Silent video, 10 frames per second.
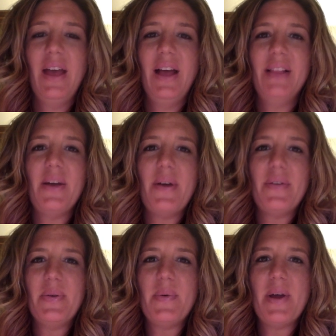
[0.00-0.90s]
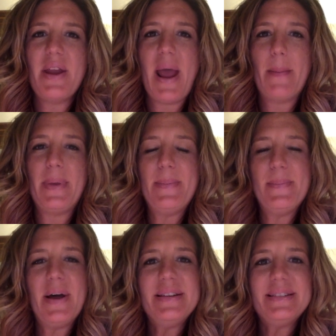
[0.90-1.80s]
Hello everyone, happy
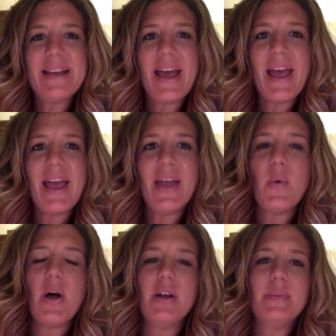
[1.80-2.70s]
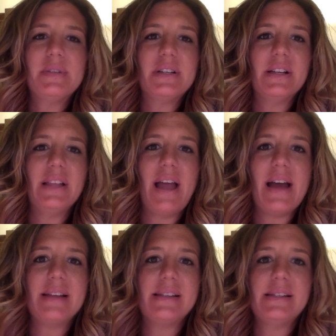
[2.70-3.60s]
Monday. Welcome to
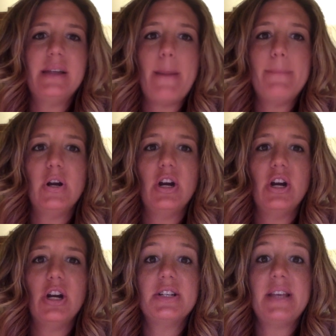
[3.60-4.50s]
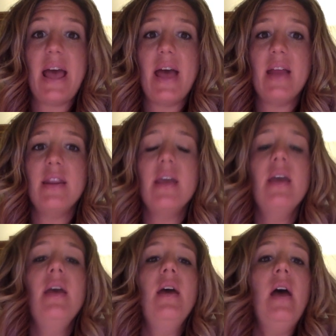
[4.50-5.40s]
class number 10.
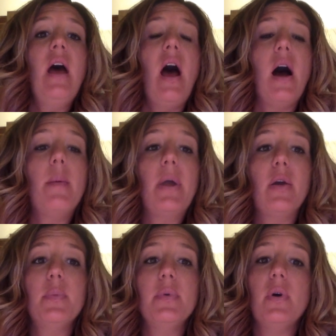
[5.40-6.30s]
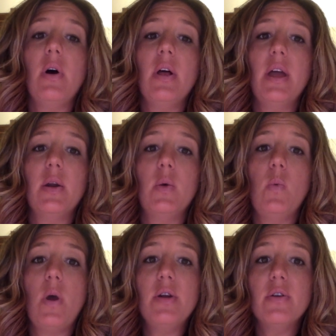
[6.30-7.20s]
I hope you all had a
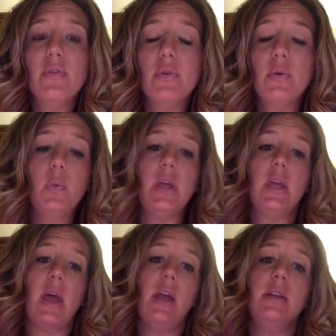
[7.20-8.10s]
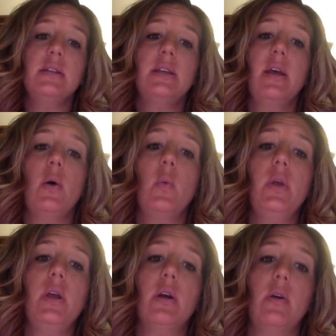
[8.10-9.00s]
wonderful weekend.
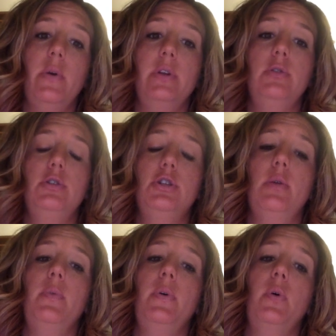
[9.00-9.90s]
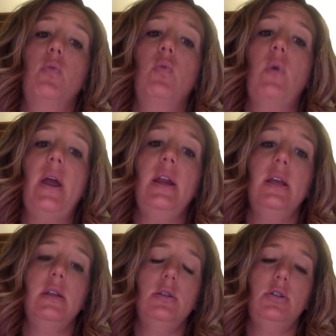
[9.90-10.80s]
We are going to jump right
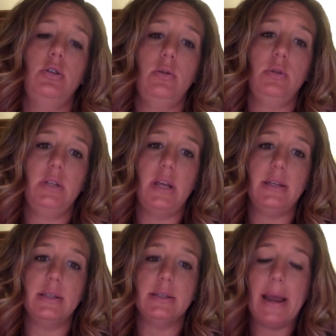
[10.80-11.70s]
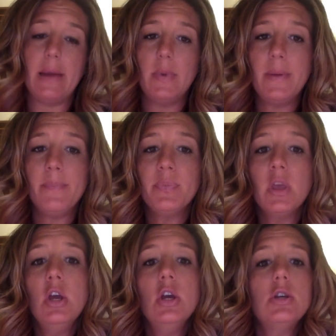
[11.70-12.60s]
into today's assignment.
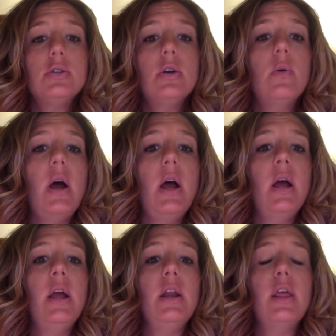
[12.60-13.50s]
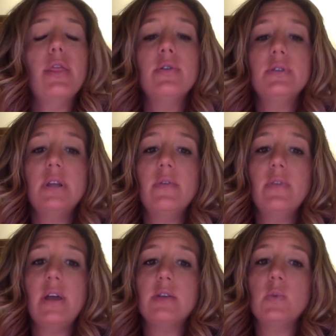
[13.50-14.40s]
So on Thursday of
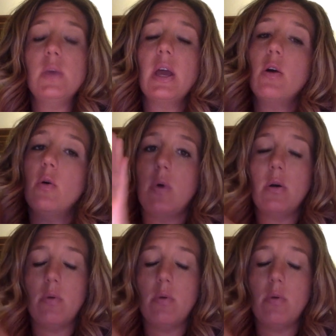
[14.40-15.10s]
last week, I hope